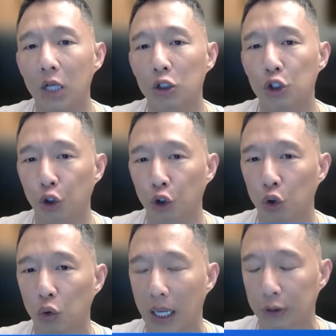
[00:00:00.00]

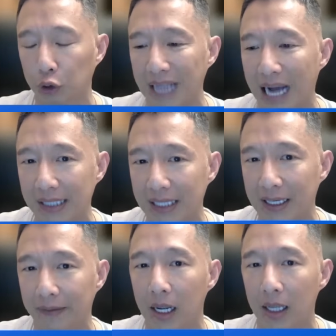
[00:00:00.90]
to
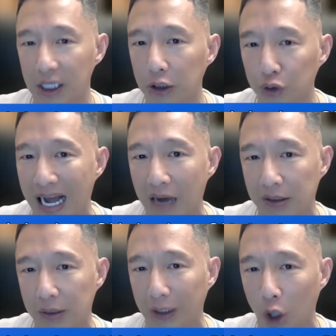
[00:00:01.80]
2000
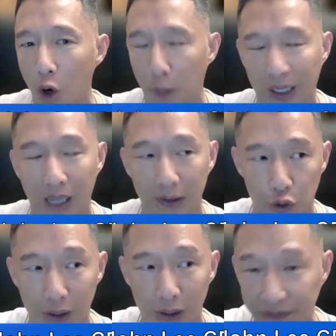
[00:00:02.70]
when gold broke out of
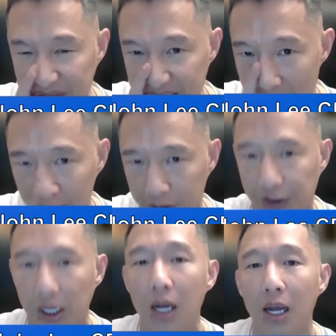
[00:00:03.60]

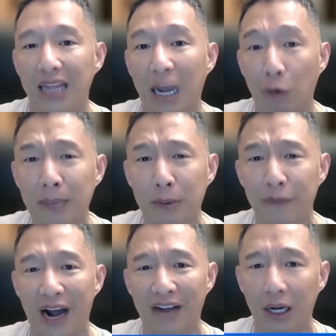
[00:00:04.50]
$250. They went up to
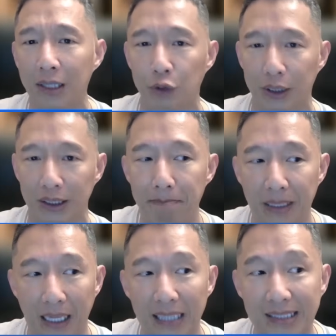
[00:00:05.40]
500.
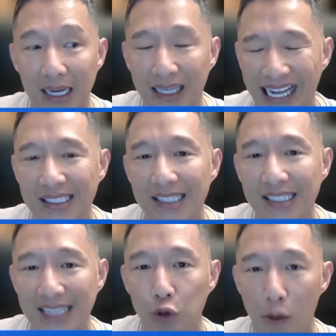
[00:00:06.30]
It's a
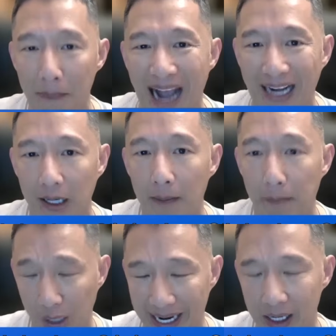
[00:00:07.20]
central bank
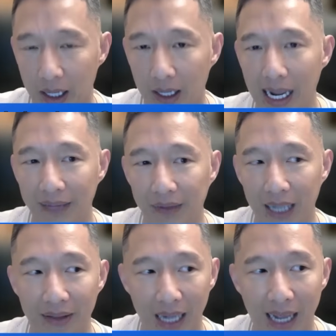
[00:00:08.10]
play
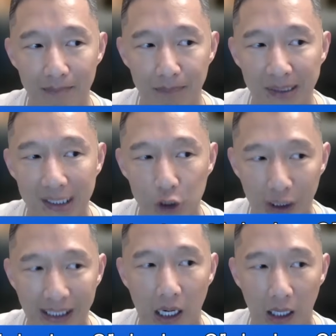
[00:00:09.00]
and
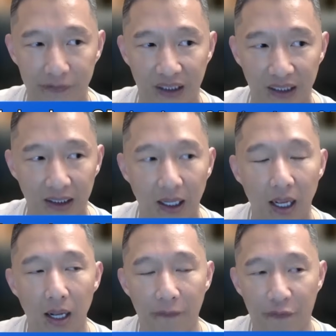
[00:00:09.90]
positioning of the
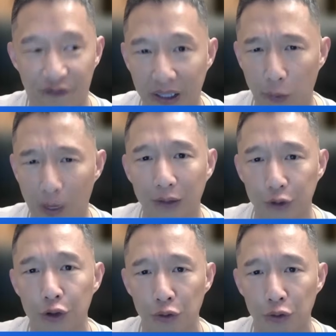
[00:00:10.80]
very
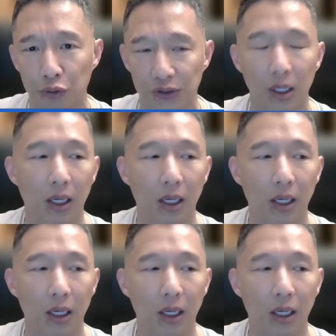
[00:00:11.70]
well-to-dos.